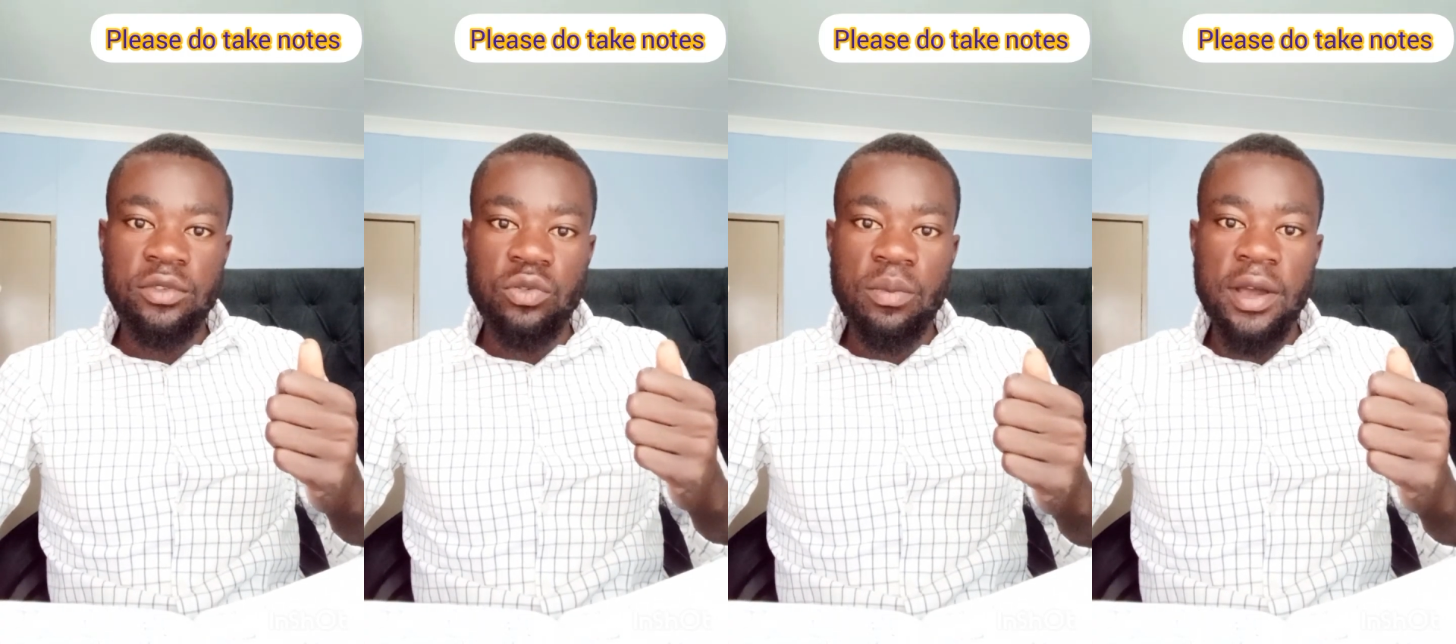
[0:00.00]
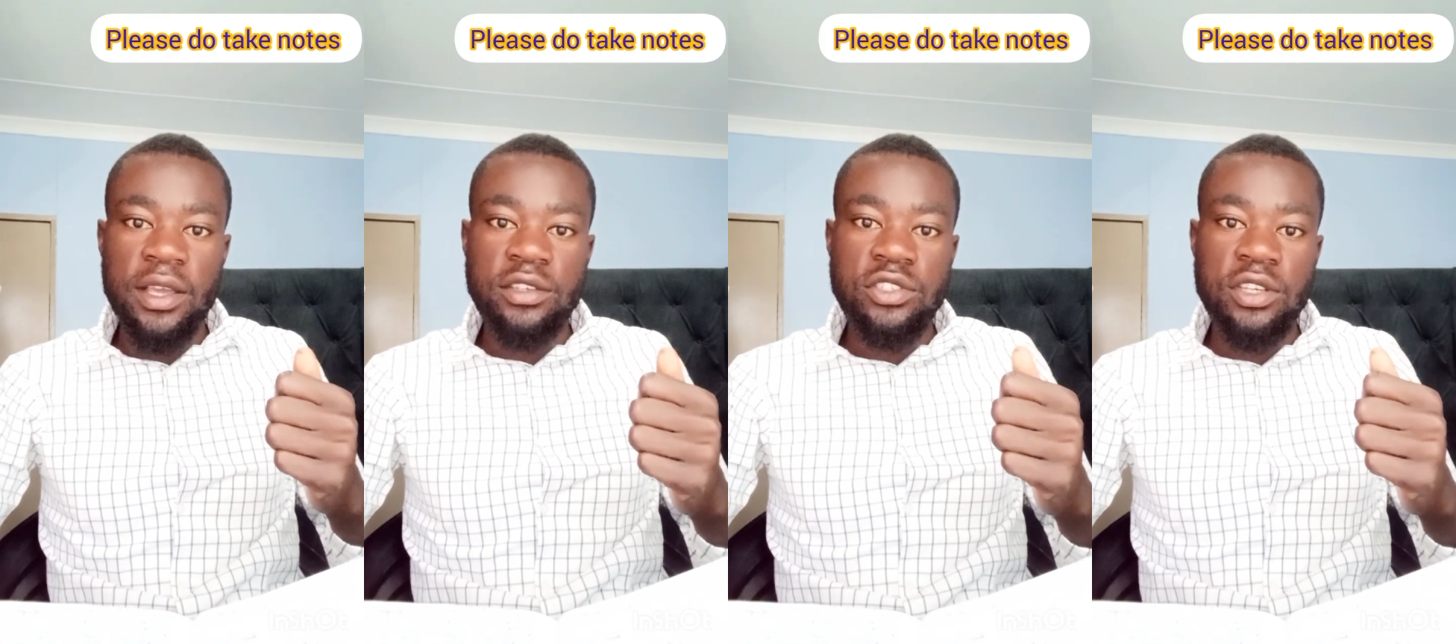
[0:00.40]
To mark
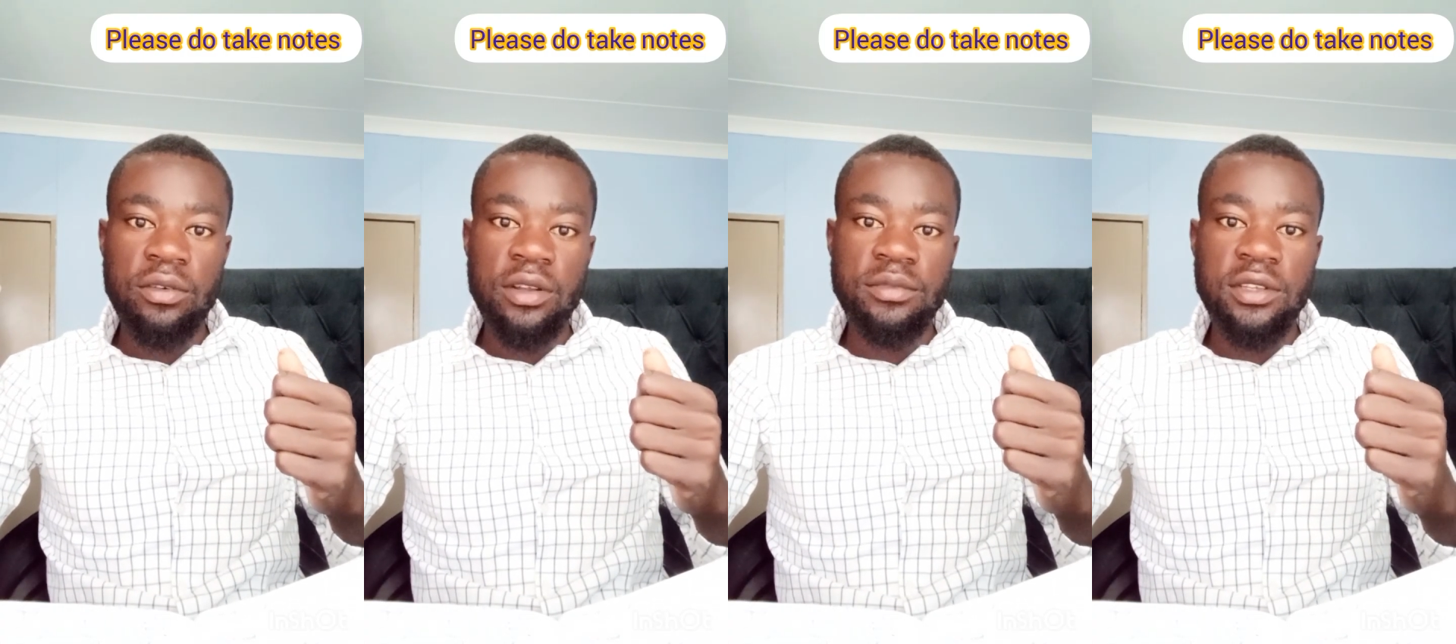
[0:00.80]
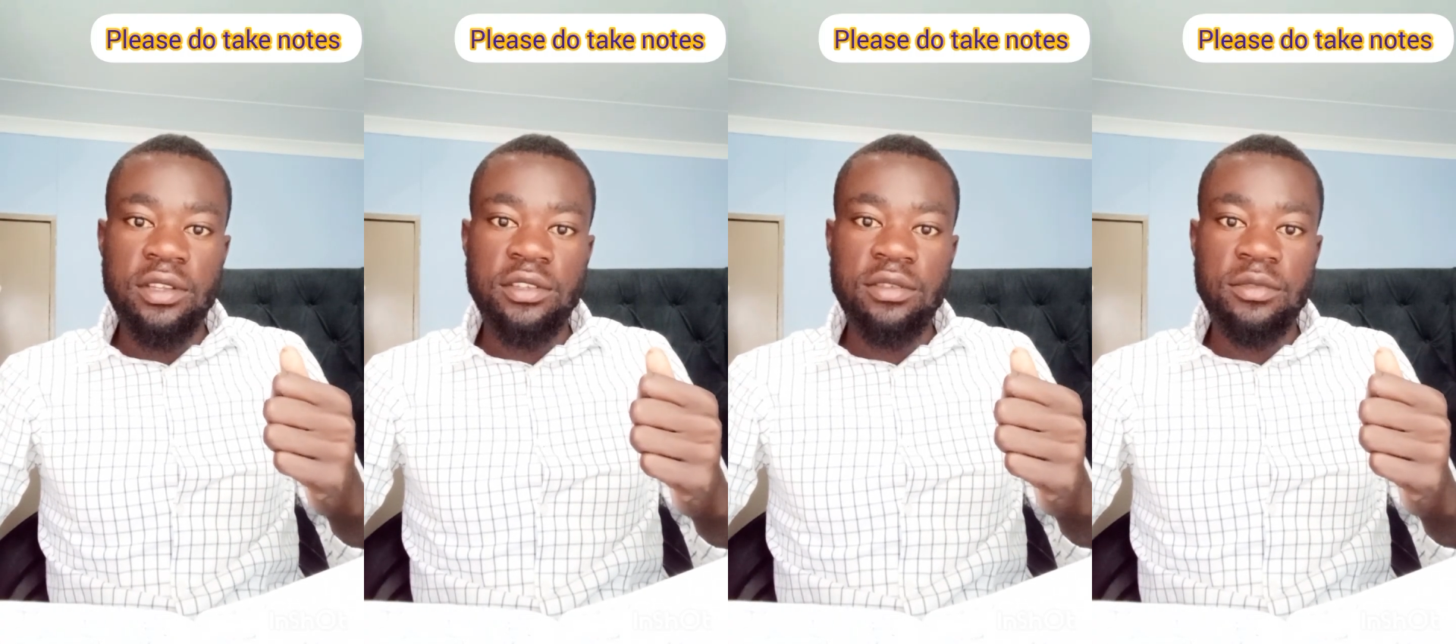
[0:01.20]
and check on
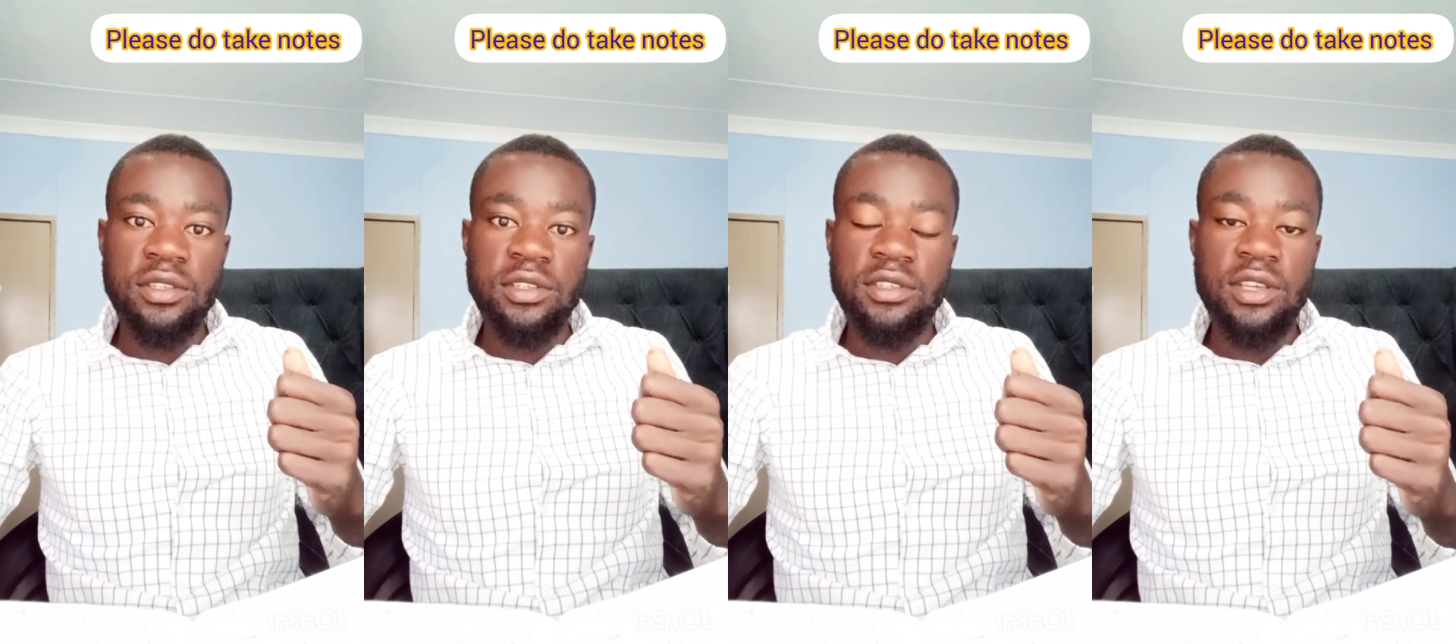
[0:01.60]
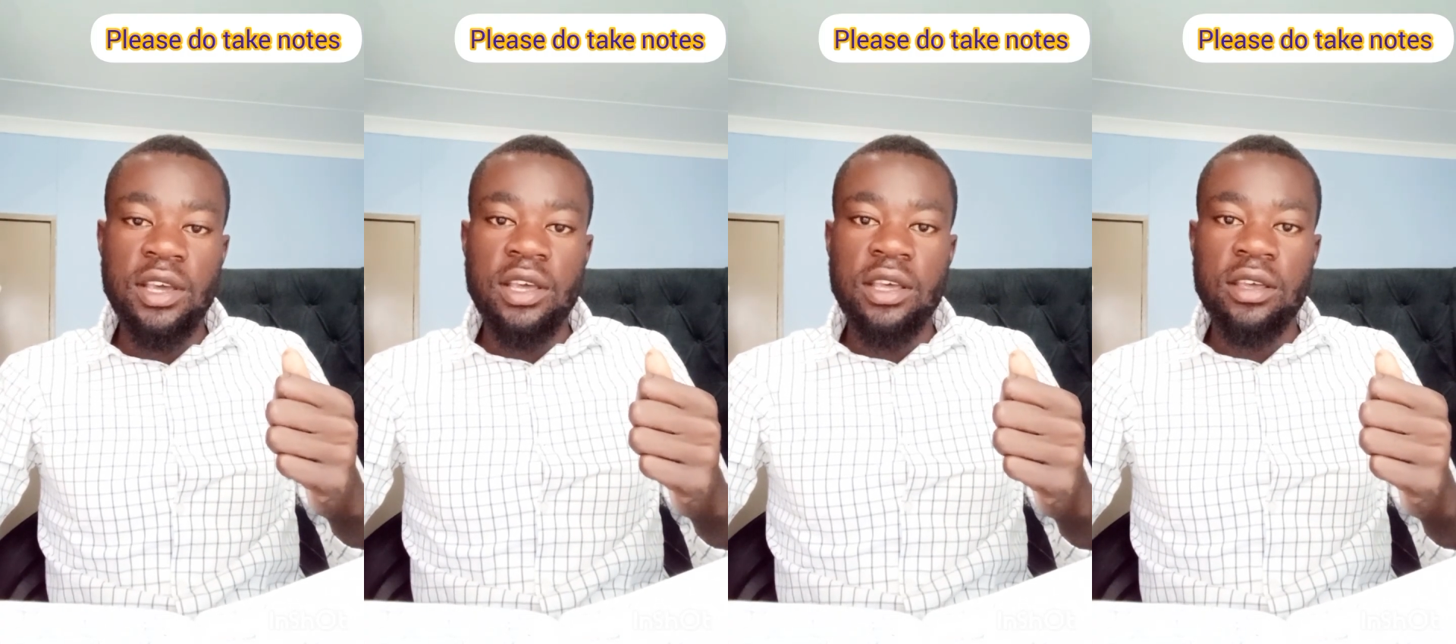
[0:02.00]
absenteeism. This is
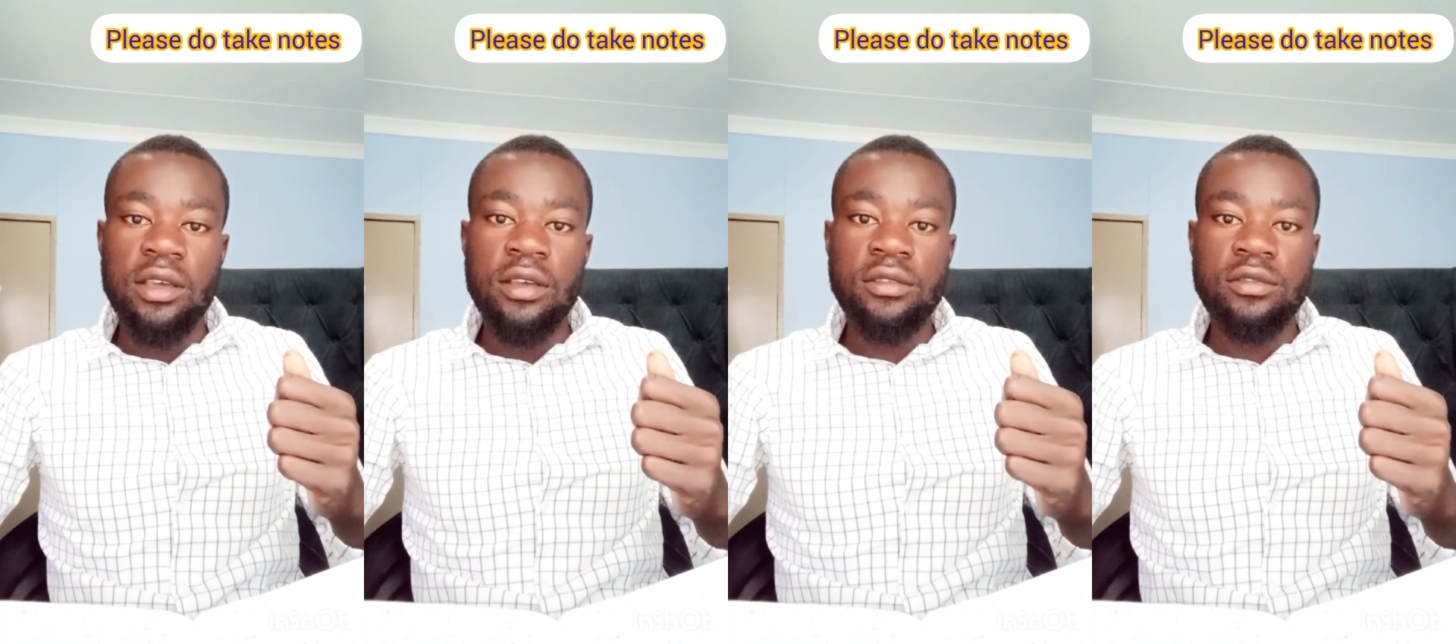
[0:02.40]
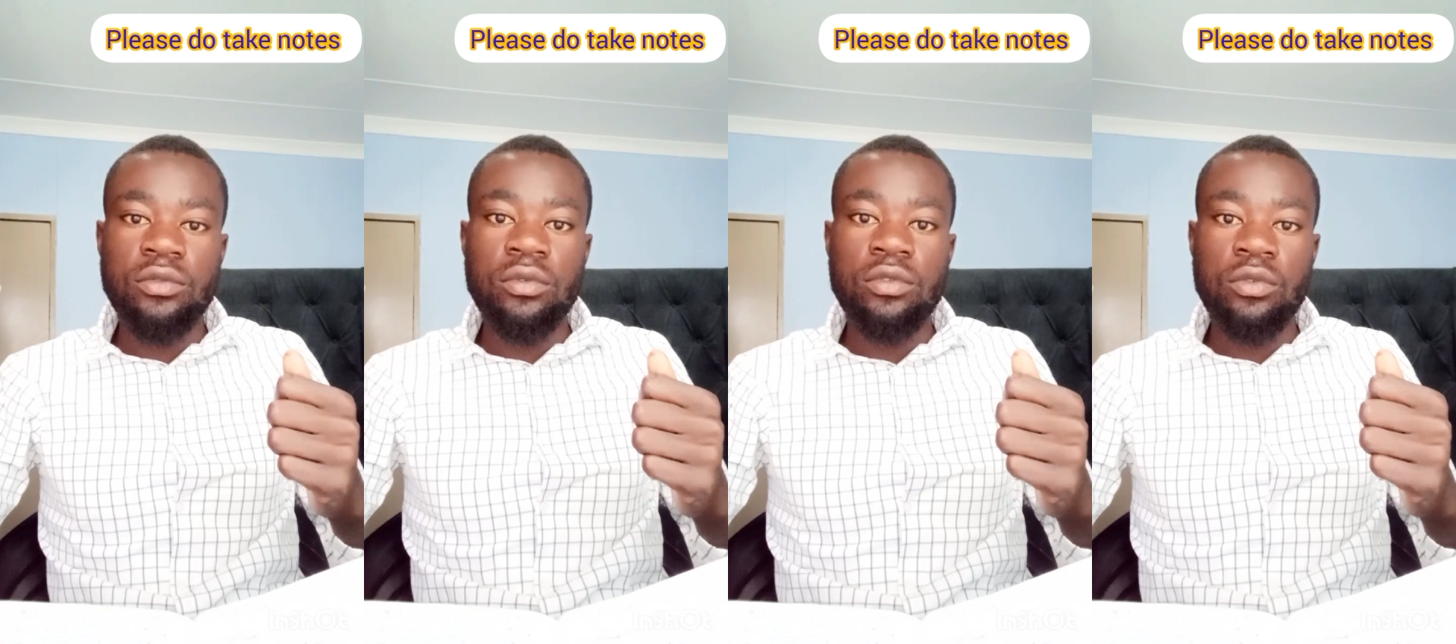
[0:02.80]

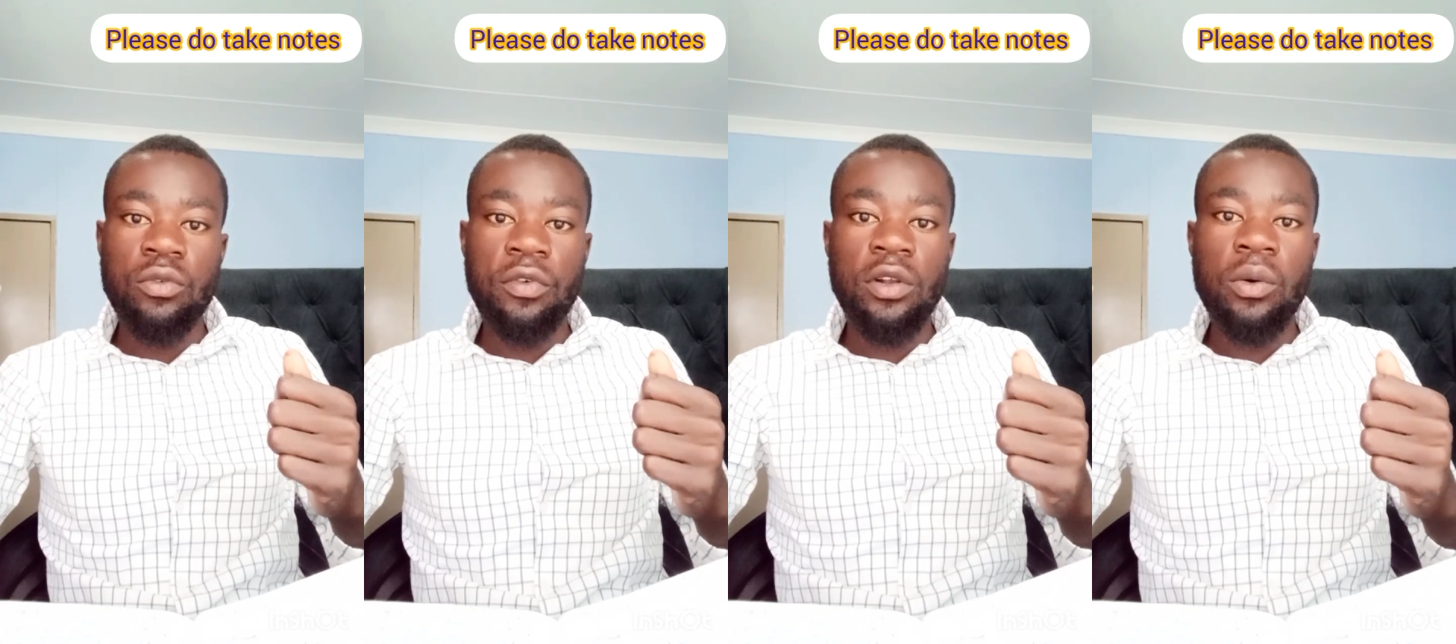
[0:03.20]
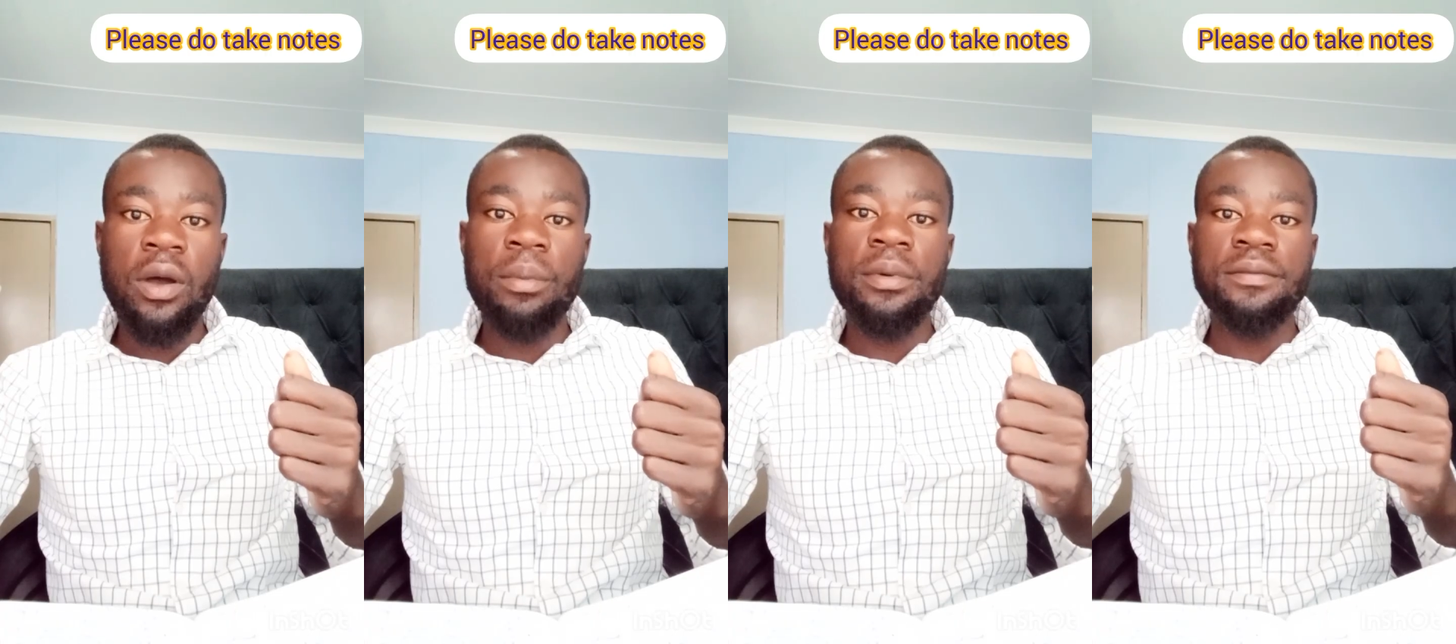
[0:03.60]
to follow up